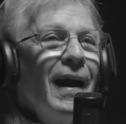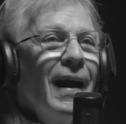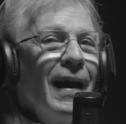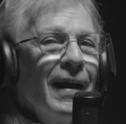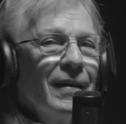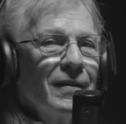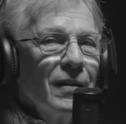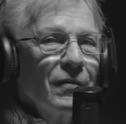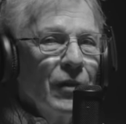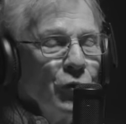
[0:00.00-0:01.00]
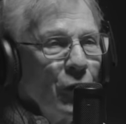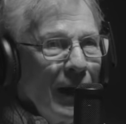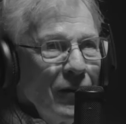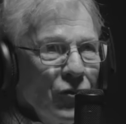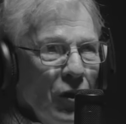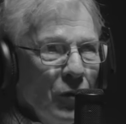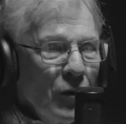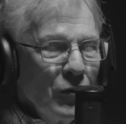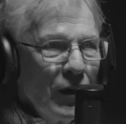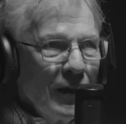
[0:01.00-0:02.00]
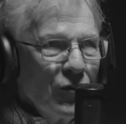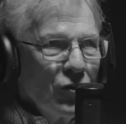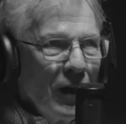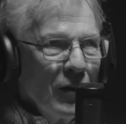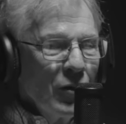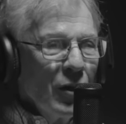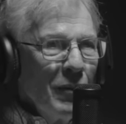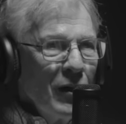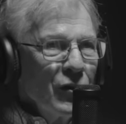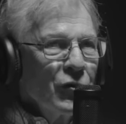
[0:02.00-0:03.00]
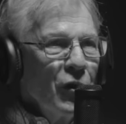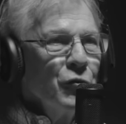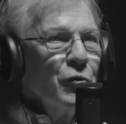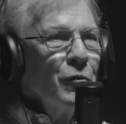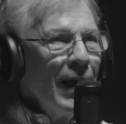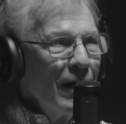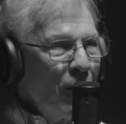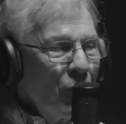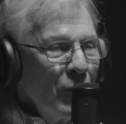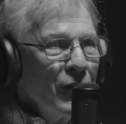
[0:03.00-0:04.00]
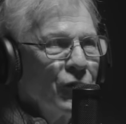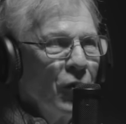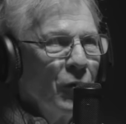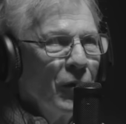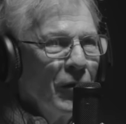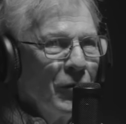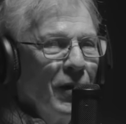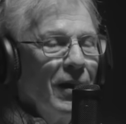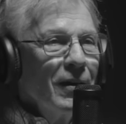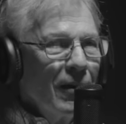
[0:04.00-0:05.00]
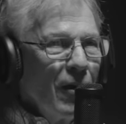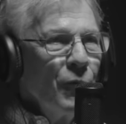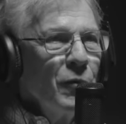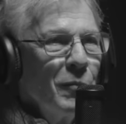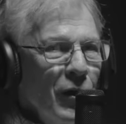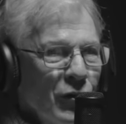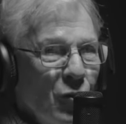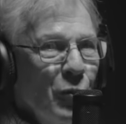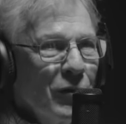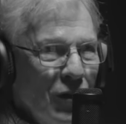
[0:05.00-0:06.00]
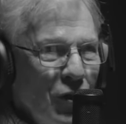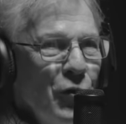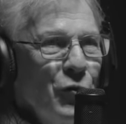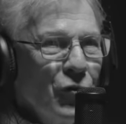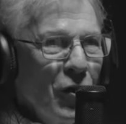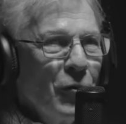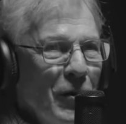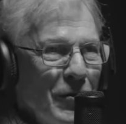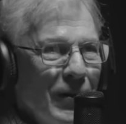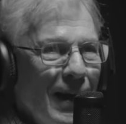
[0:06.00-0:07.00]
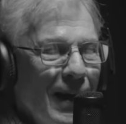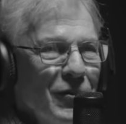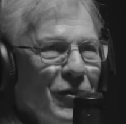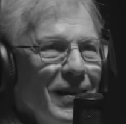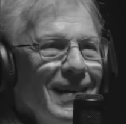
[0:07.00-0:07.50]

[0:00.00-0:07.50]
And those who hadn't soloed yet stayed on the bus. Those who had already soloed got off the bus with the new solo guys,